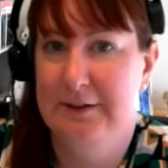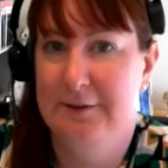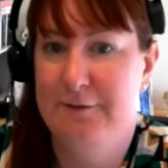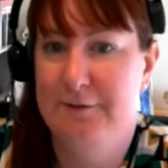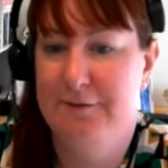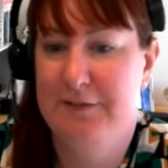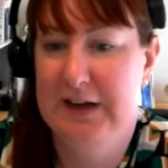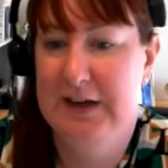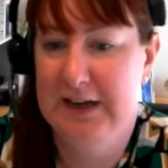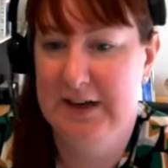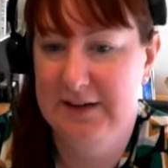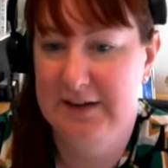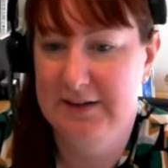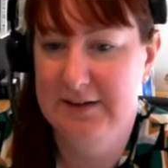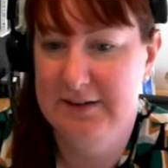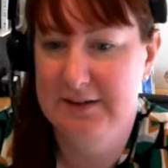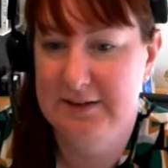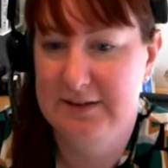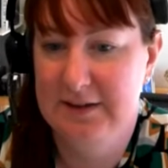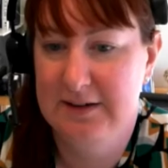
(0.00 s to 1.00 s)
the
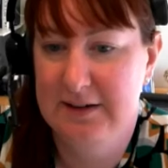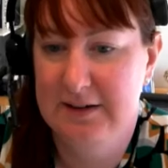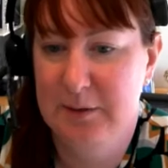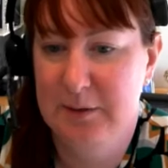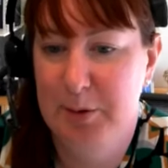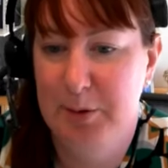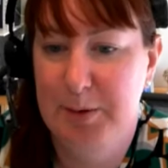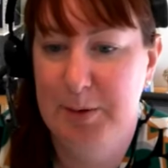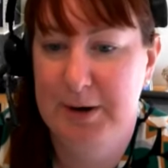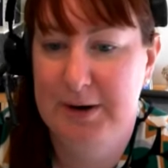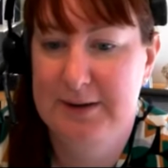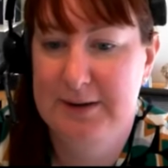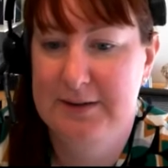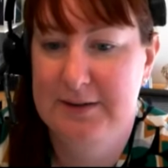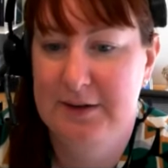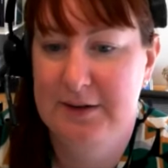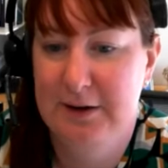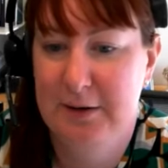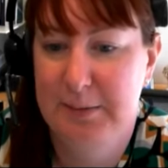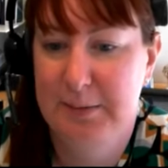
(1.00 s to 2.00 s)
fairness of the
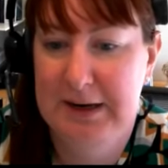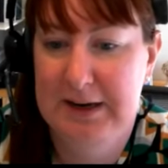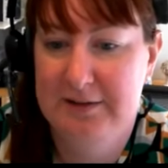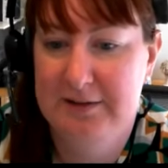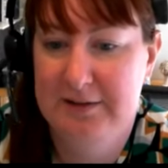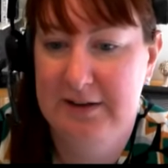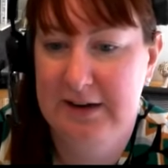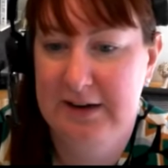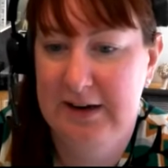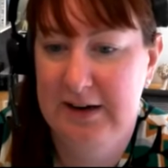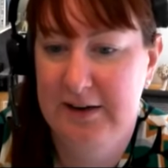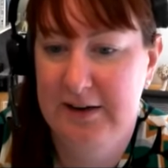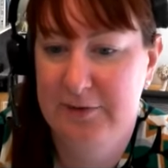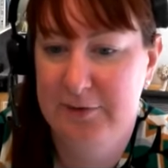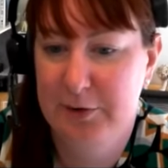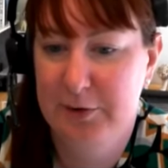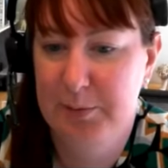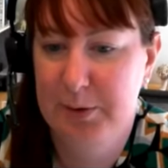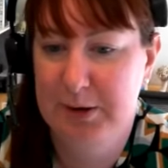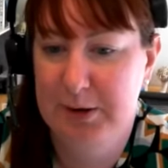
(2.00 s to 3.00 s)
proposed termination
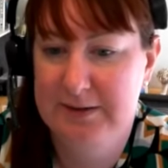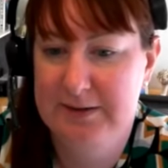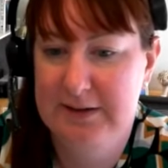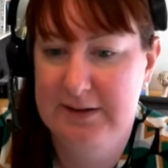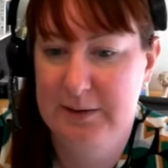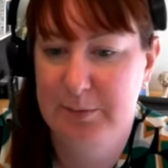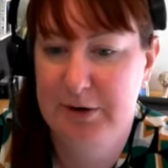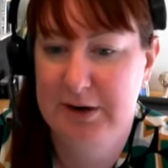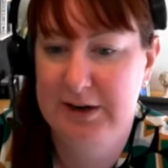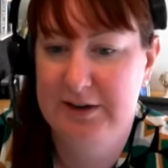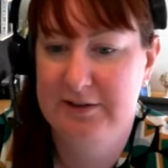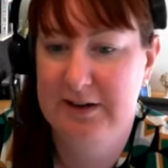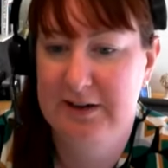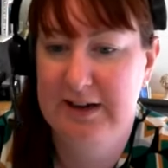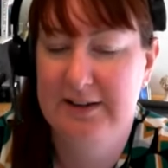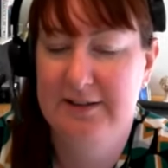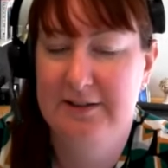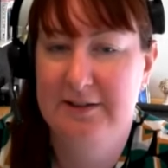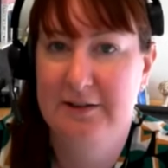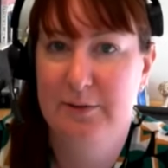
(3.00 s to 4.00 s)
for a policy breach
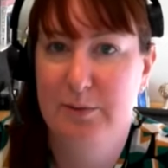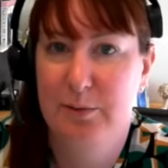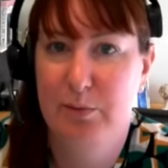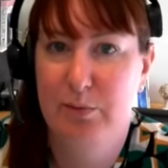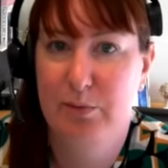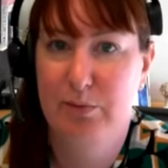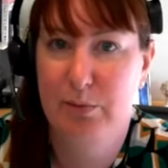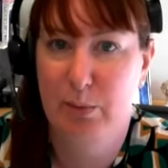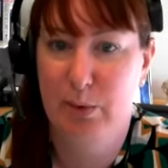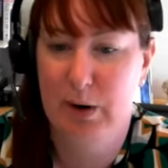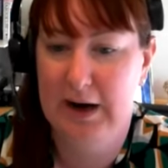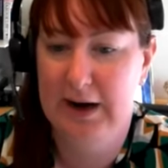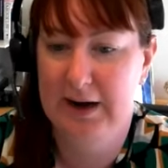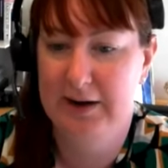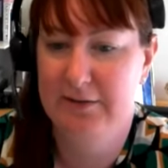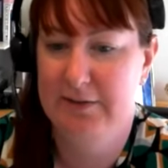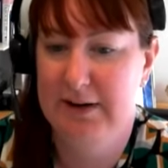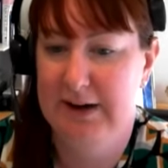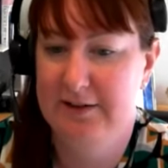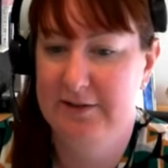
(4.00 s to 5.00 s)
against a
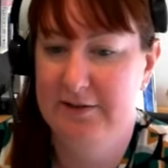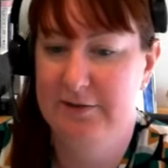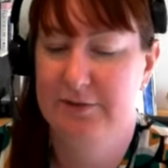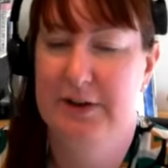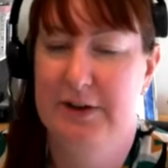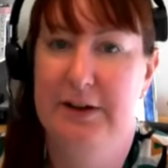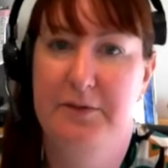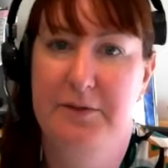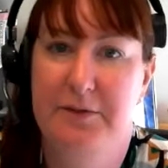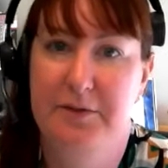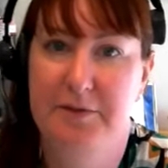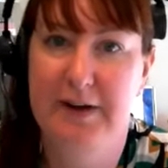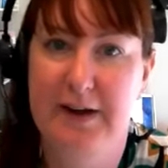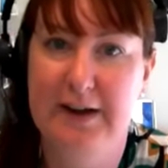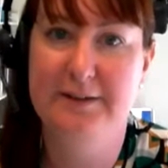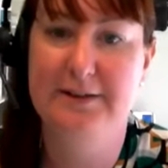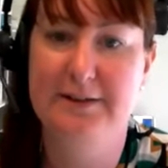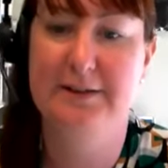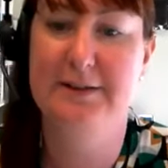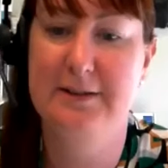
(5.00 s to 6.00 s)
wide range of relevant
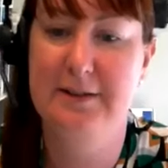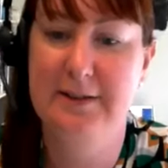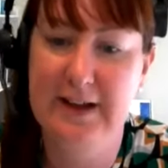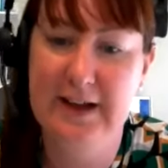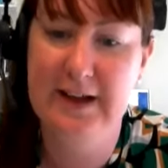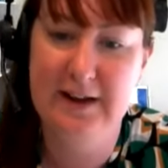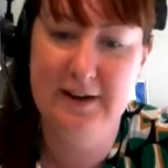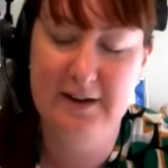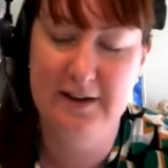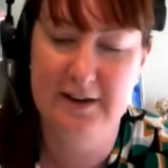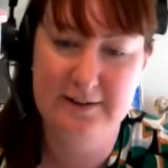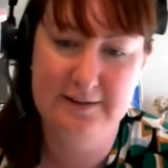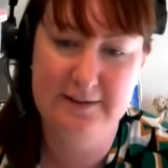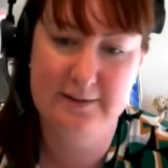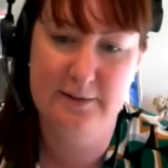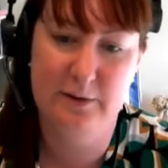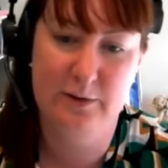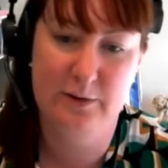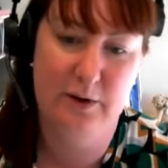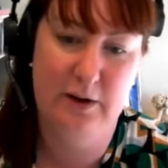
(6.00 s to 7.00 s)
factors, and that is
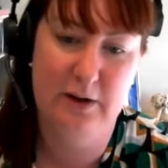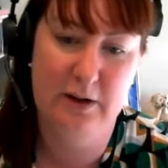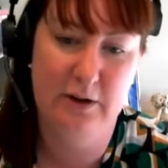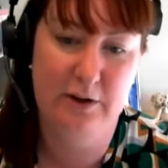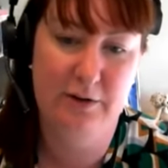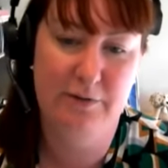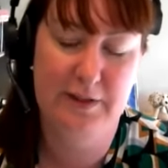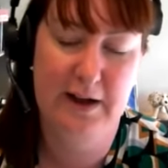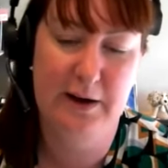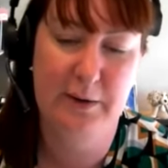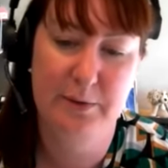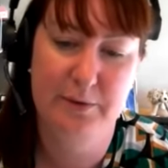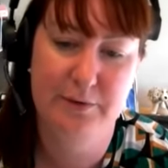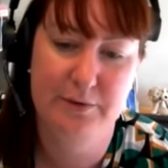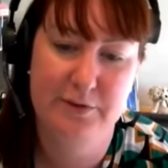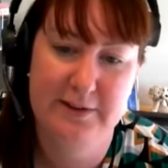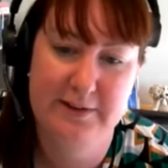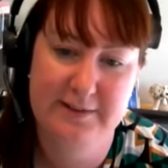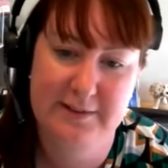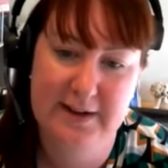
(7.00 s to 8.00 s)
a lot of that we've
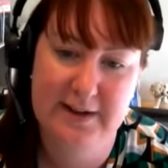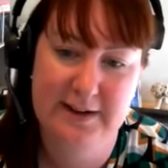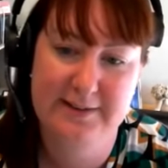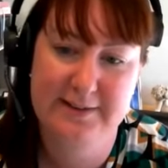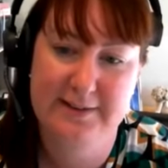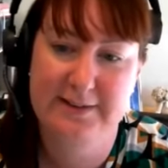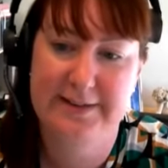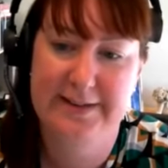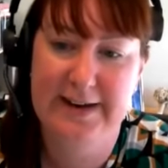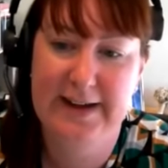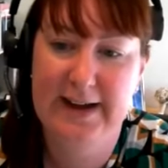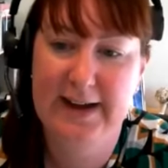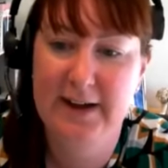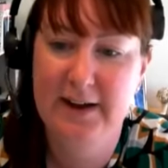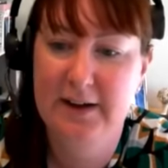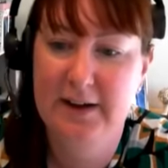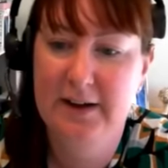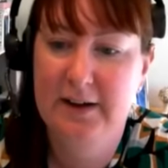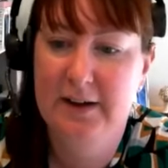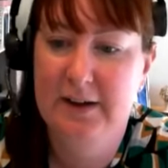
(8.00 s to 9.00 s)
discussed today.
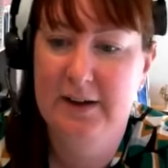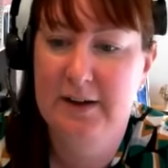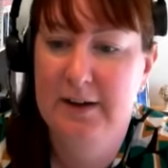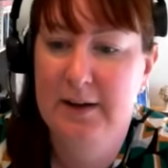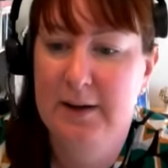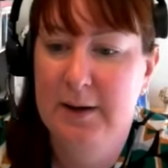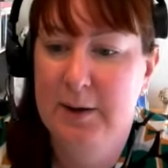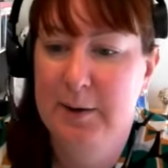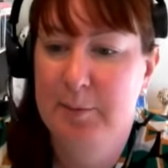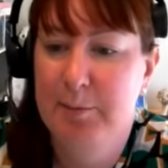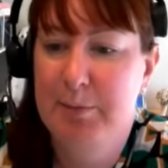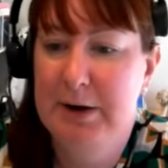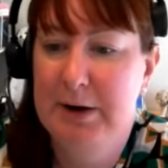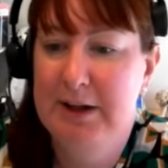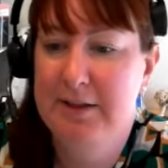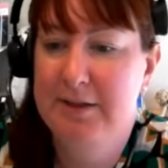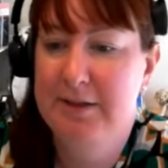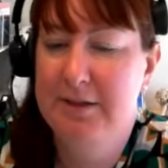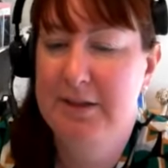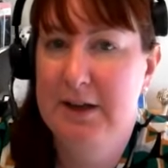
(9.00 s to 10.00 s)
But I
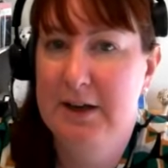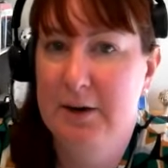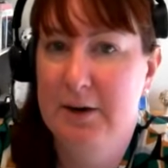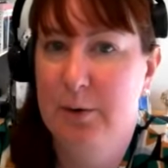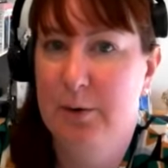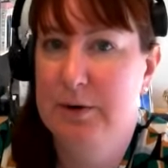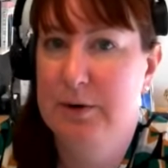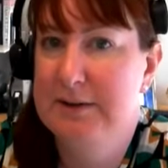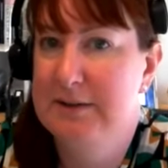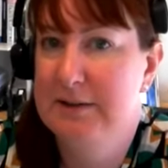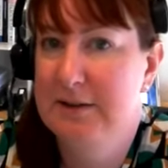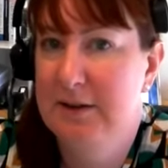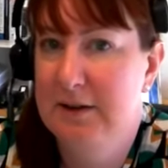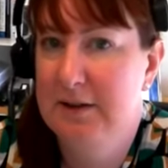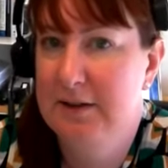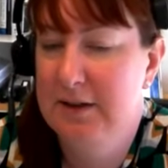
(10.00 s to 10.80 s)
think courts and